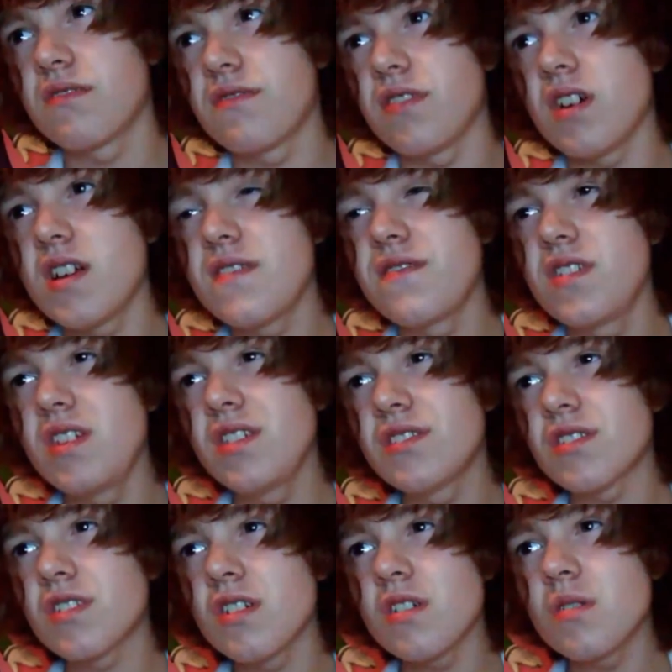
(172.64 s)
5 years
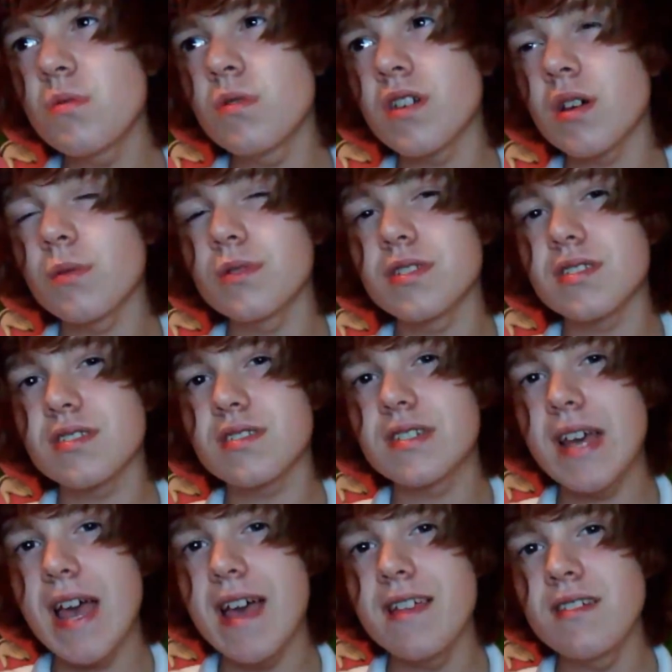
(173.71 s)
ago when I was
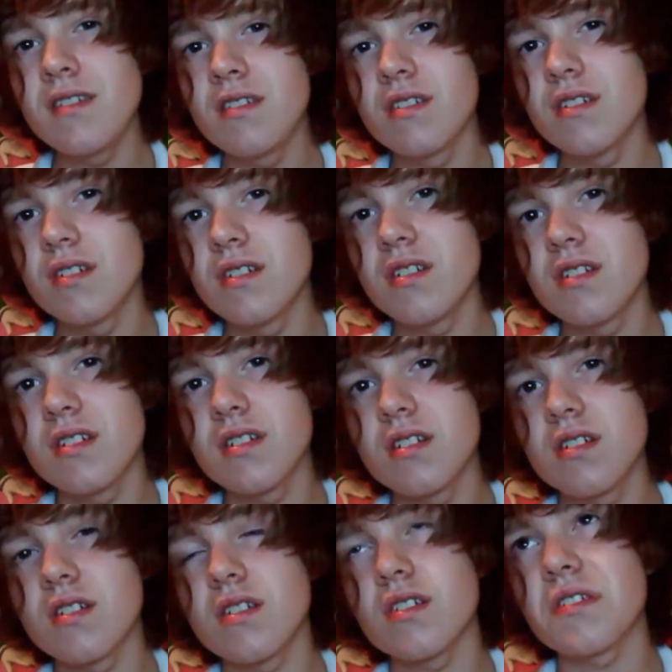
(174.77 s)
10.
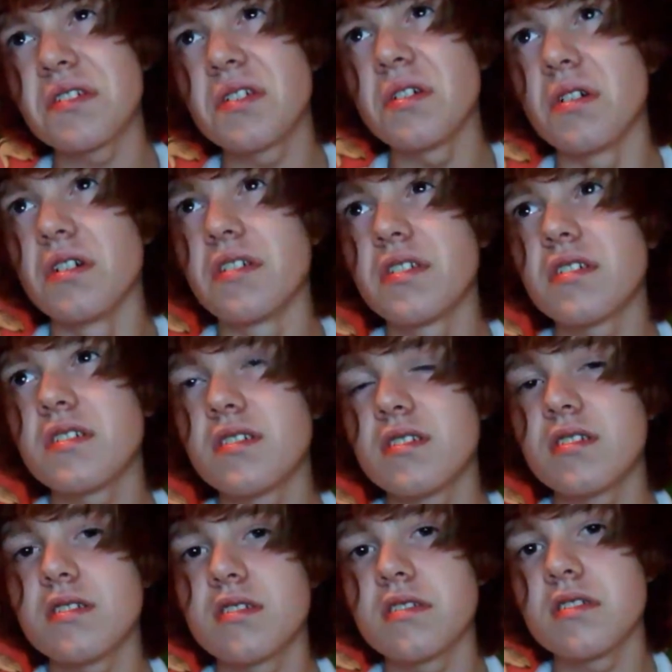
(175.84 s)
God,
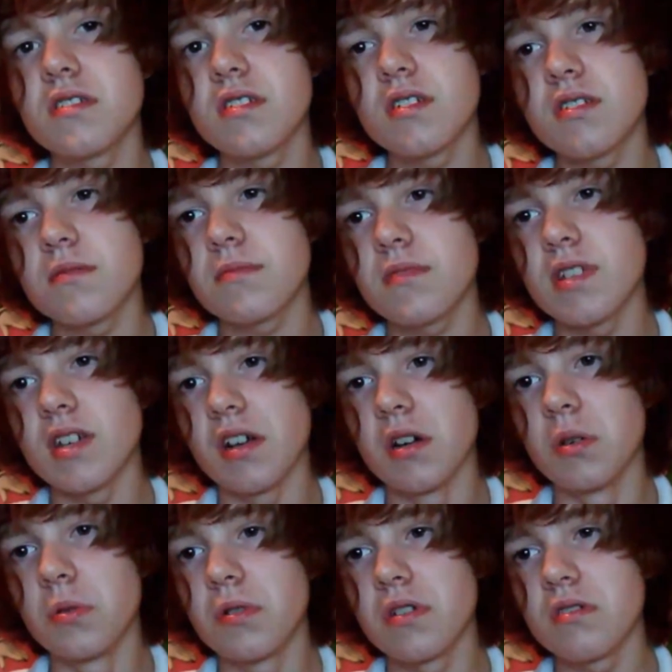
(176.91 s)
getting
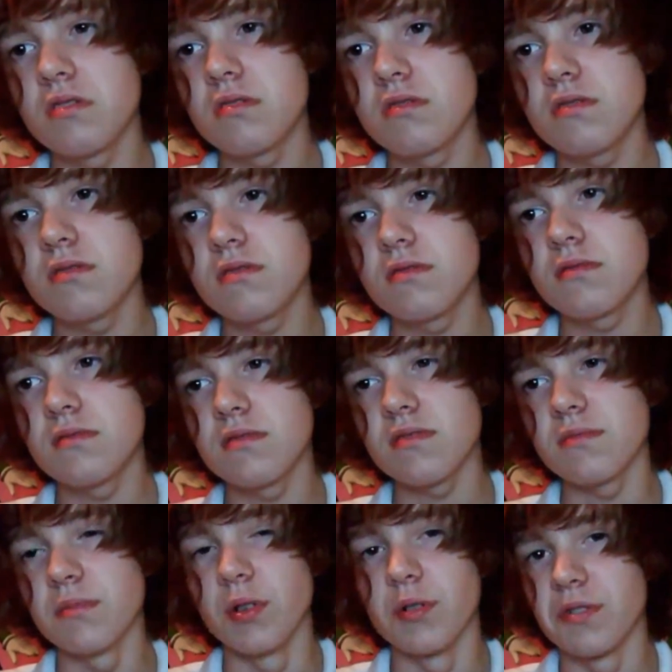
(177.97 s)
old.
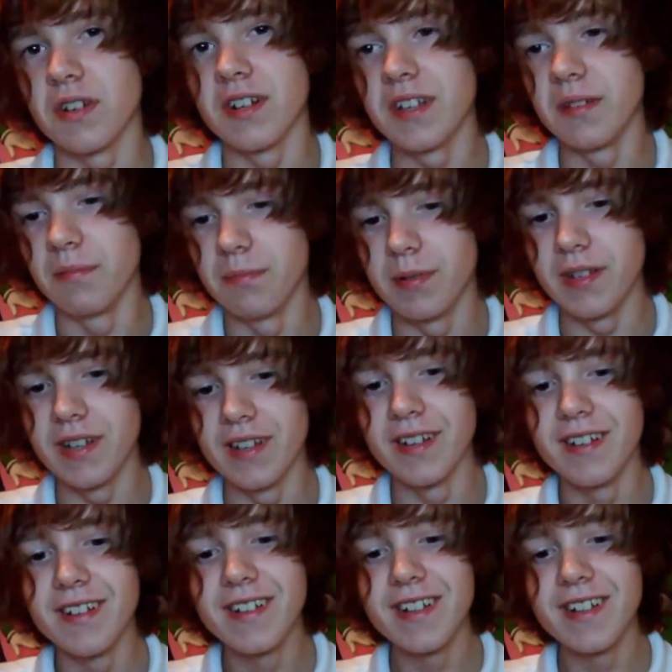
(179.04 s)
Not really, but yeah.